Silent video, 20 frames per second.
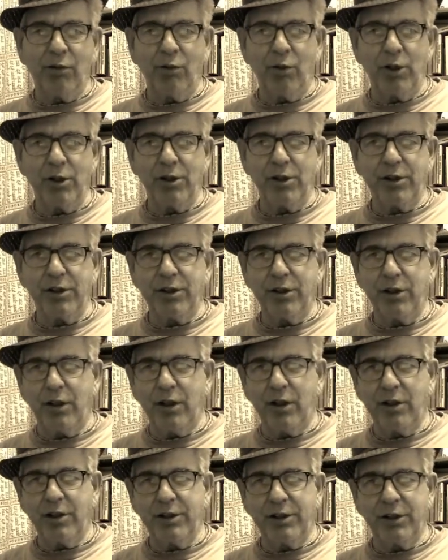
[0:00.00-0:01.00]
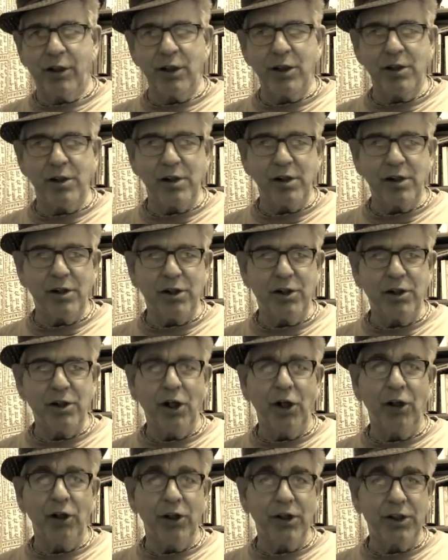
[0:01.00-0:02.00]
was Sergeant
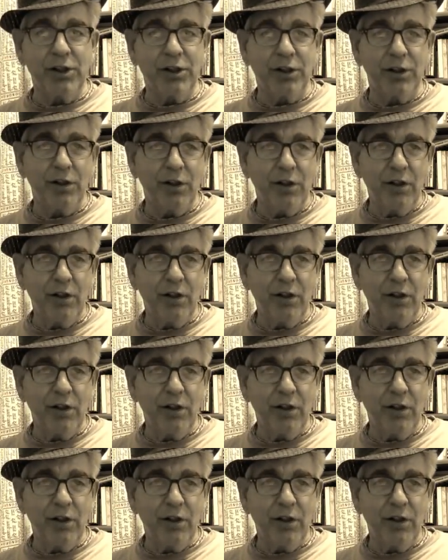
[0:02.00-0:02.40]
Schultz,